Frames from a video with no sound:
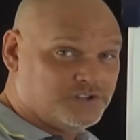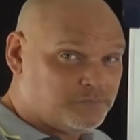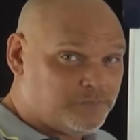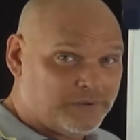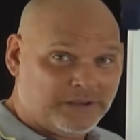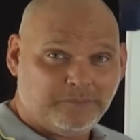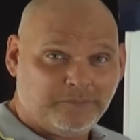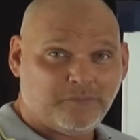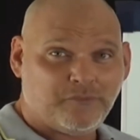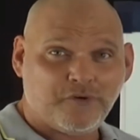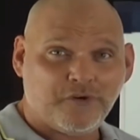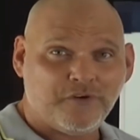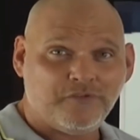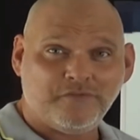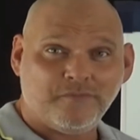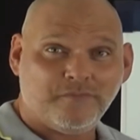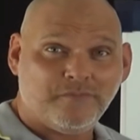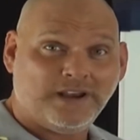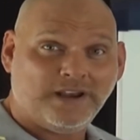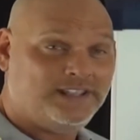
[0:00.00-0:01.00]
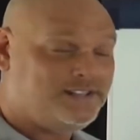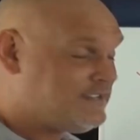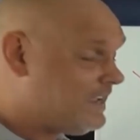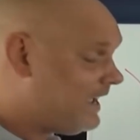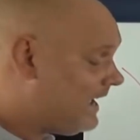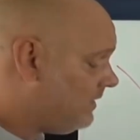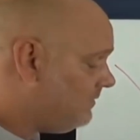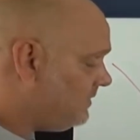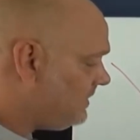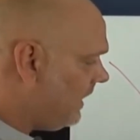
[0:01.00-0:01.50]
Been proven many
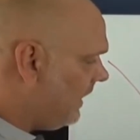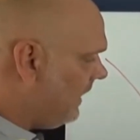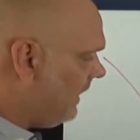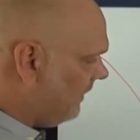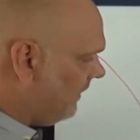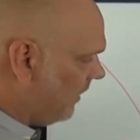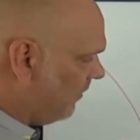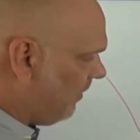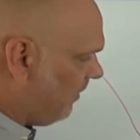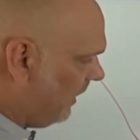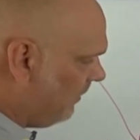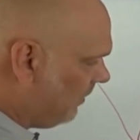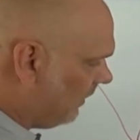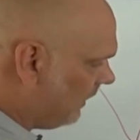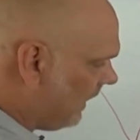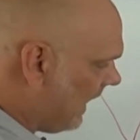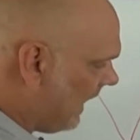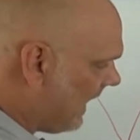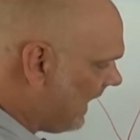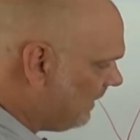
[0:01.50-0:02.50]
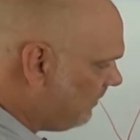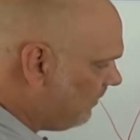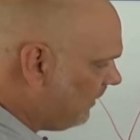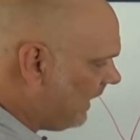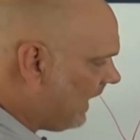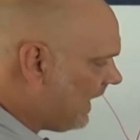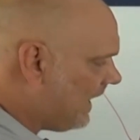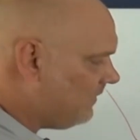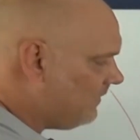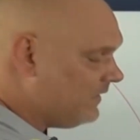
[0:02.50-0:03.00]
times that people hide
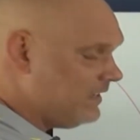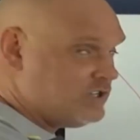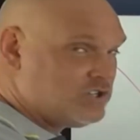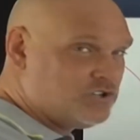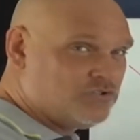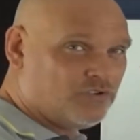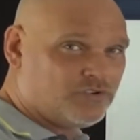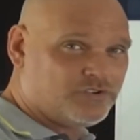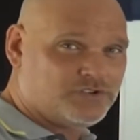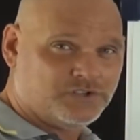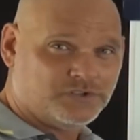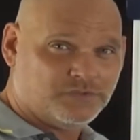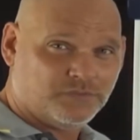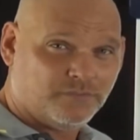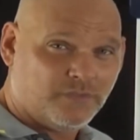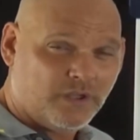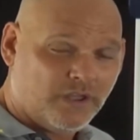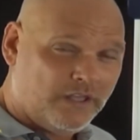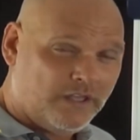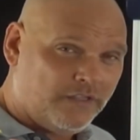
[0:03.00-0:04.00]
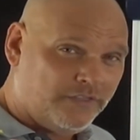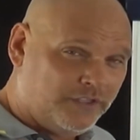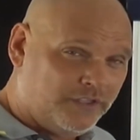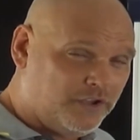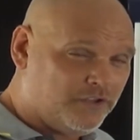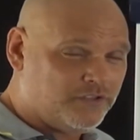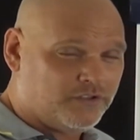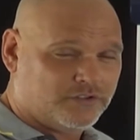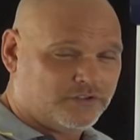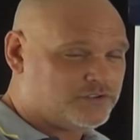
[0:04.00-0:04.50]
behind these structures, and
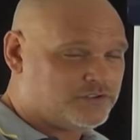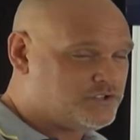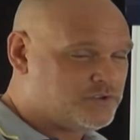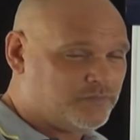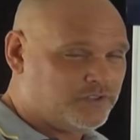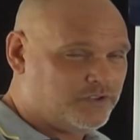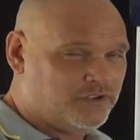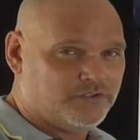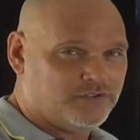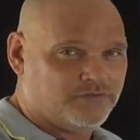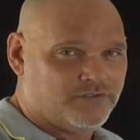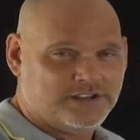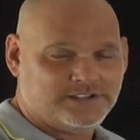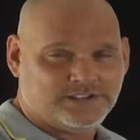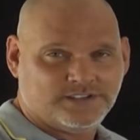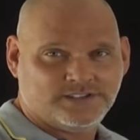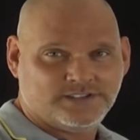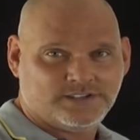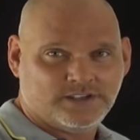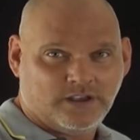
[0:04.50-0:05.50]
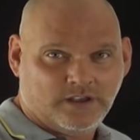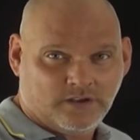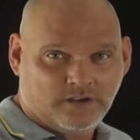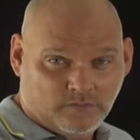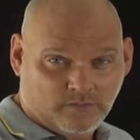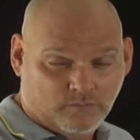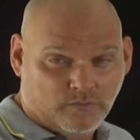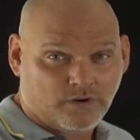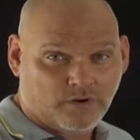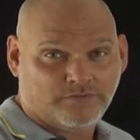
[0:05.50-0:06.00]
some of the other reasons,
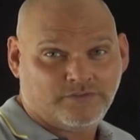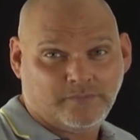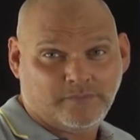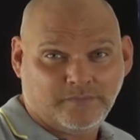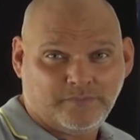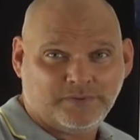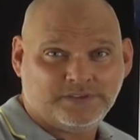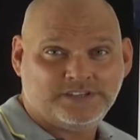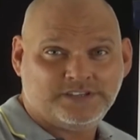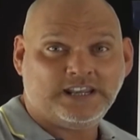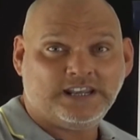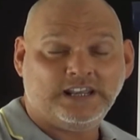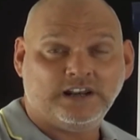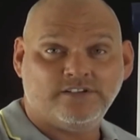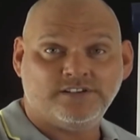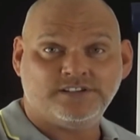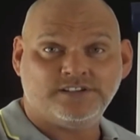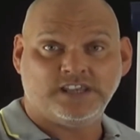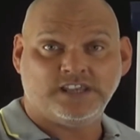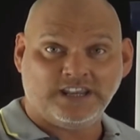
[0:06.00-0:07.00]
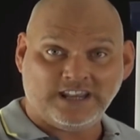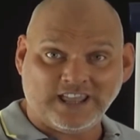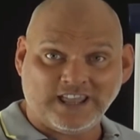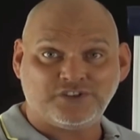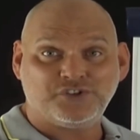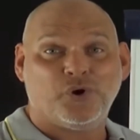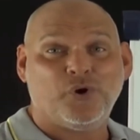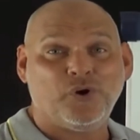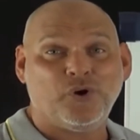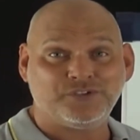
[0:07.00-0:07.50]
one of them in particular, is that you get
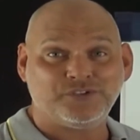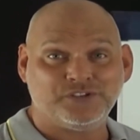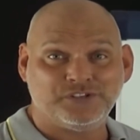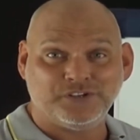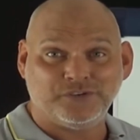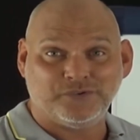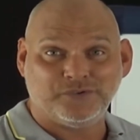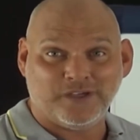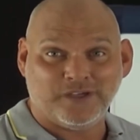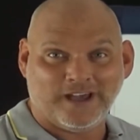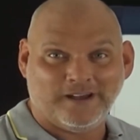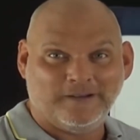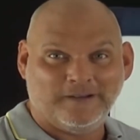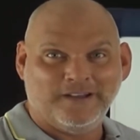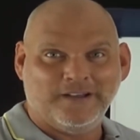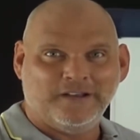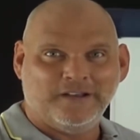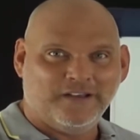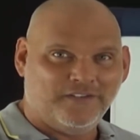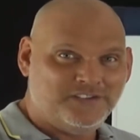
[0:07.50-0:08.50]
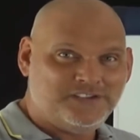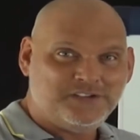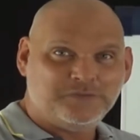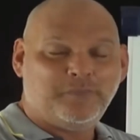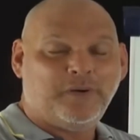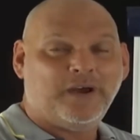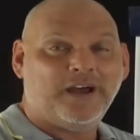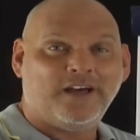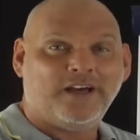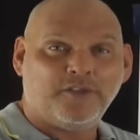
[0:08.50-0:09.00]
taught to do that. And this is
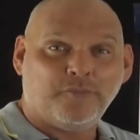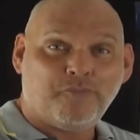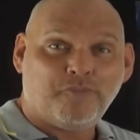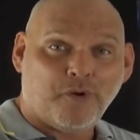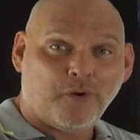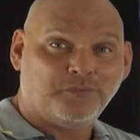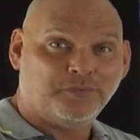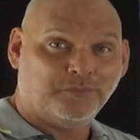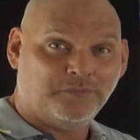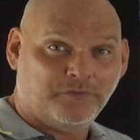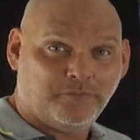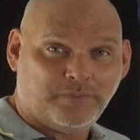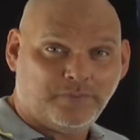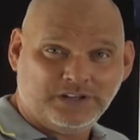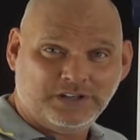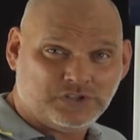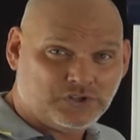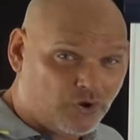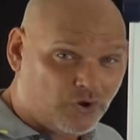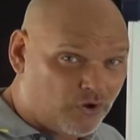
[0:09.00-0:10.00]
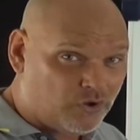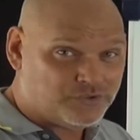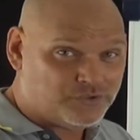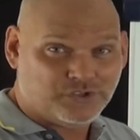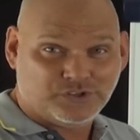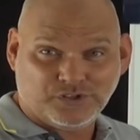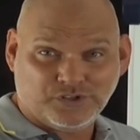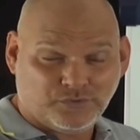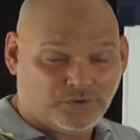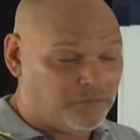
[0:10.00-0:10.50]
part of the problem. You're being taught to
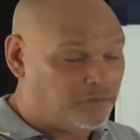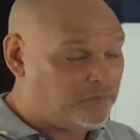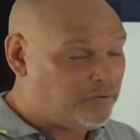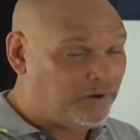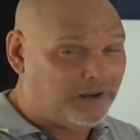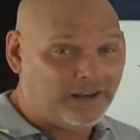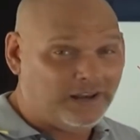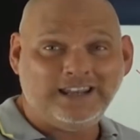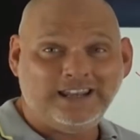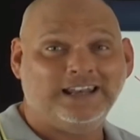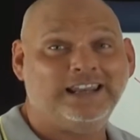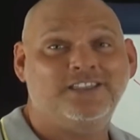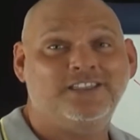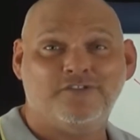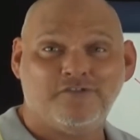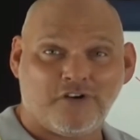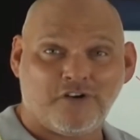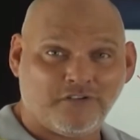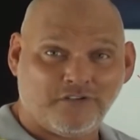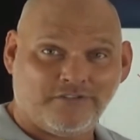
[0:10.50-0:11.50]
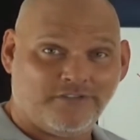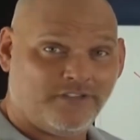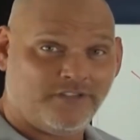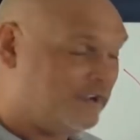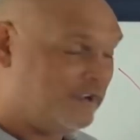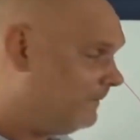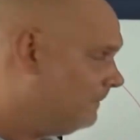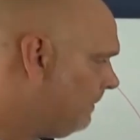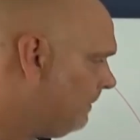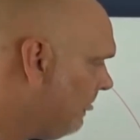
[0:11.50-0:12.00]
do completely the wrong thing.